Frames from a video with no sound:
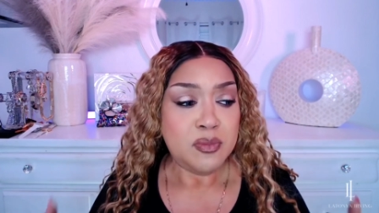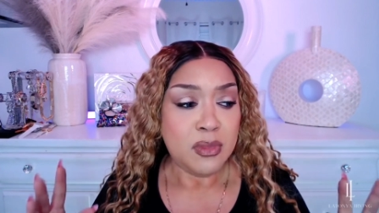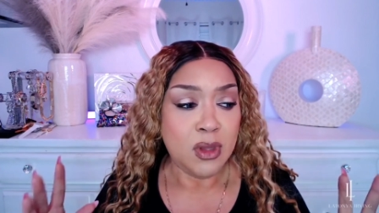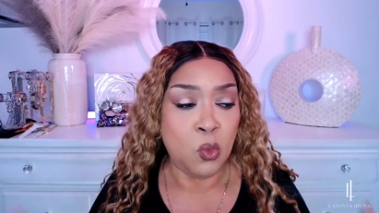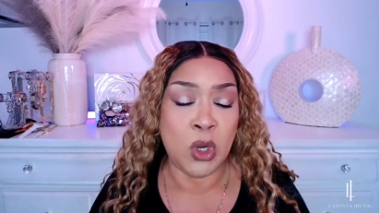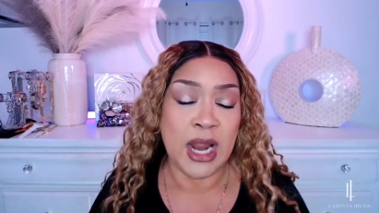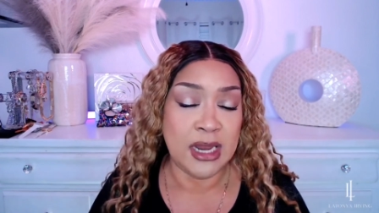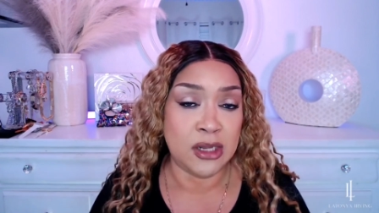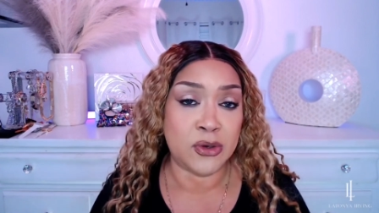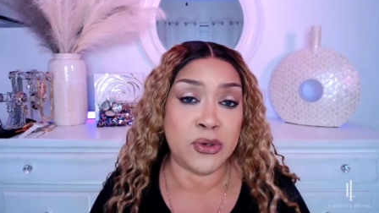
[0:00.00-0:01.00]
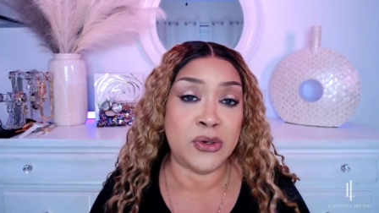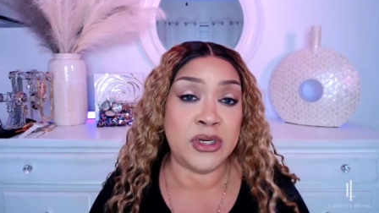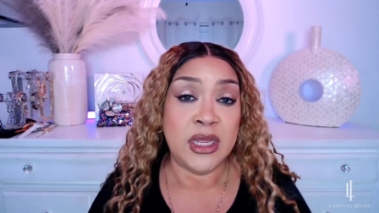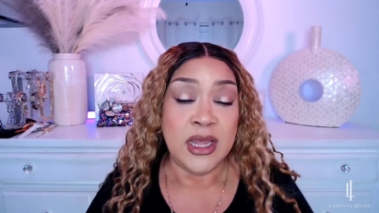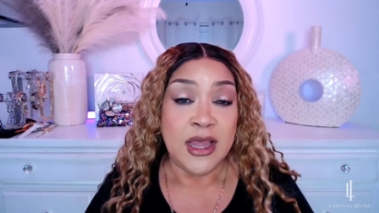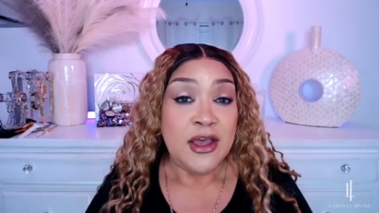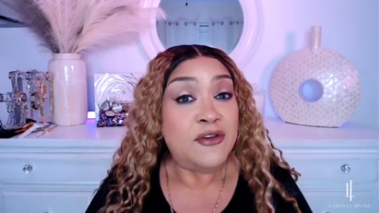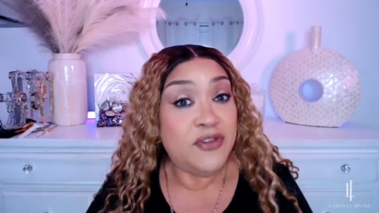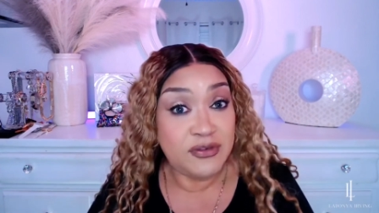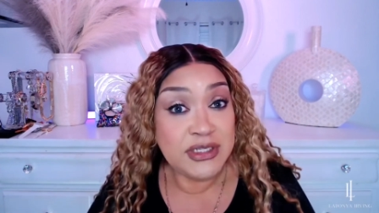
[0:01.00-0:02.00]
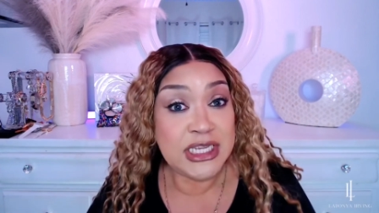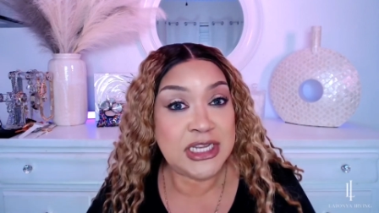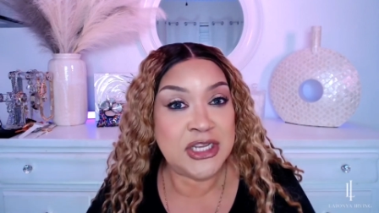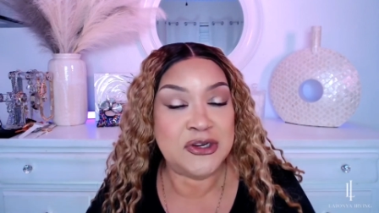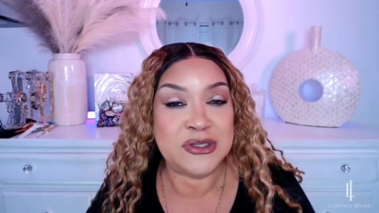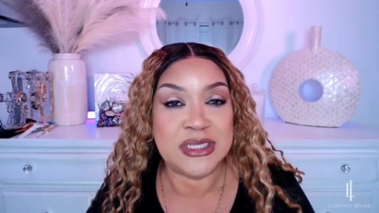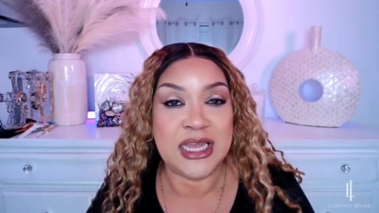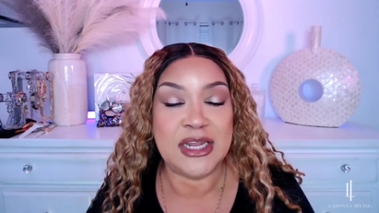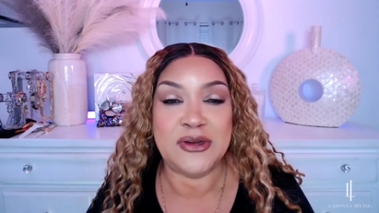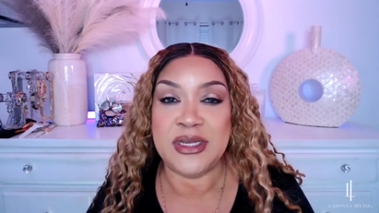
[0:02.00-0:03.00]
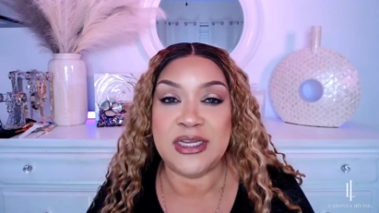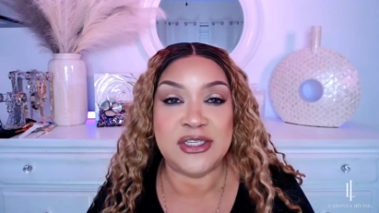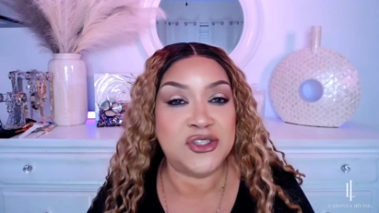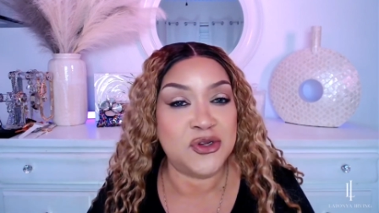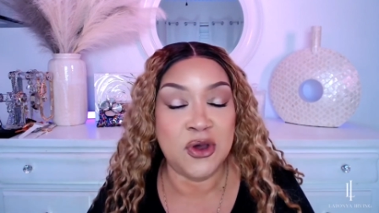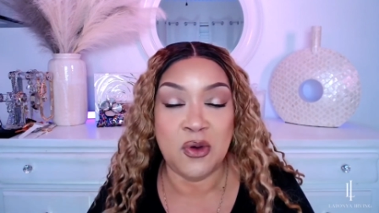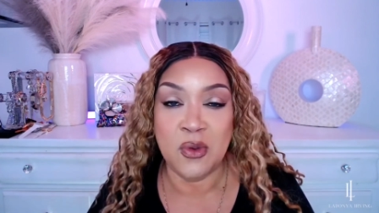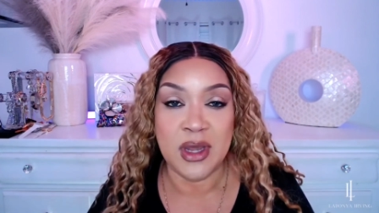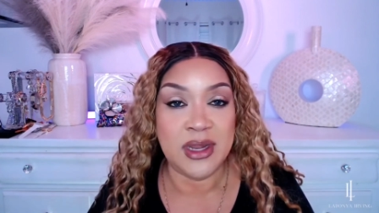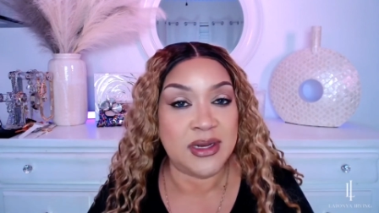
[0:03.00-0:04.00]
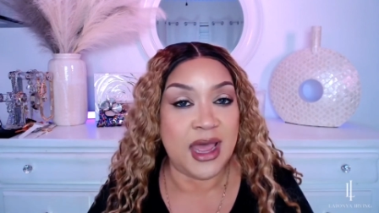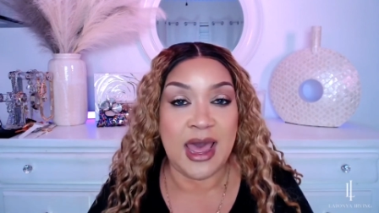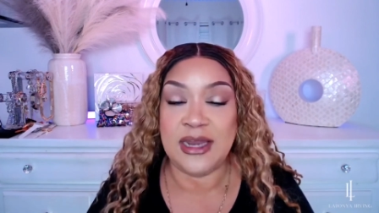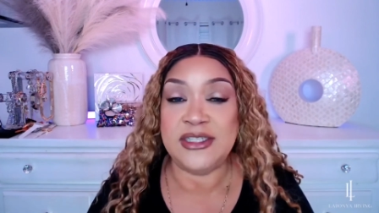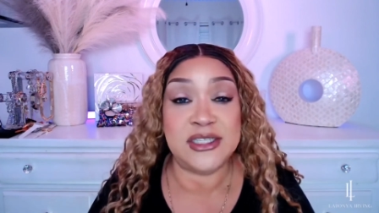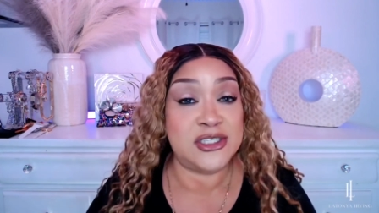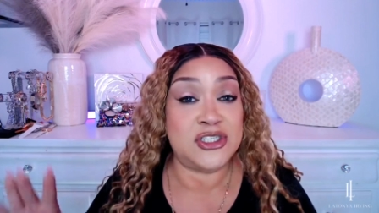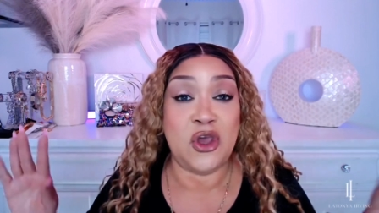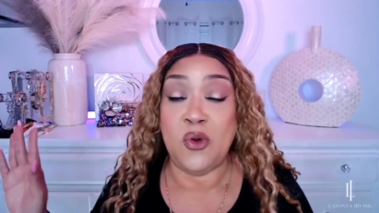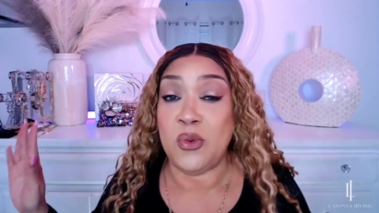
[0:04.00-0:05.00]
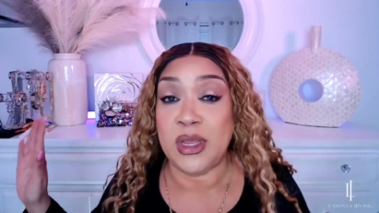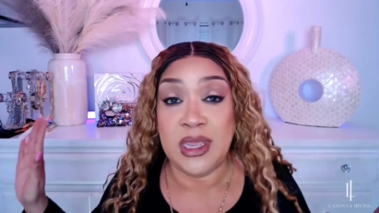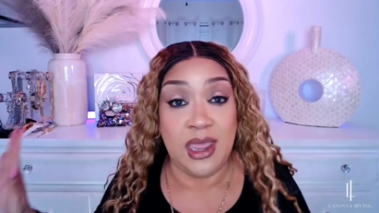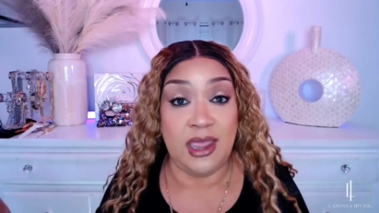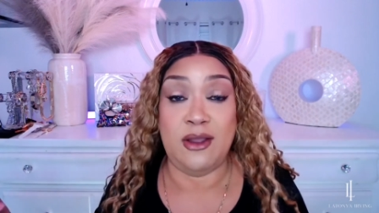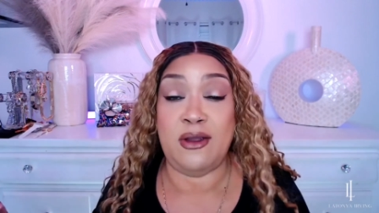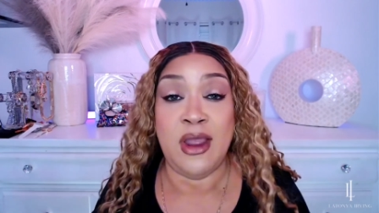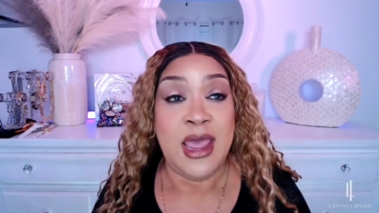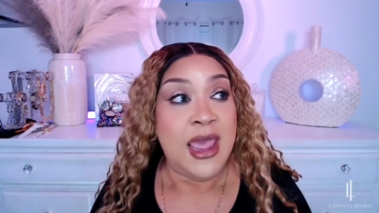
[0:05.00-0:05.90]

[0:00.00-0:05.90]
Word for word: what I learned 15 years later is, you know what, I just don't care.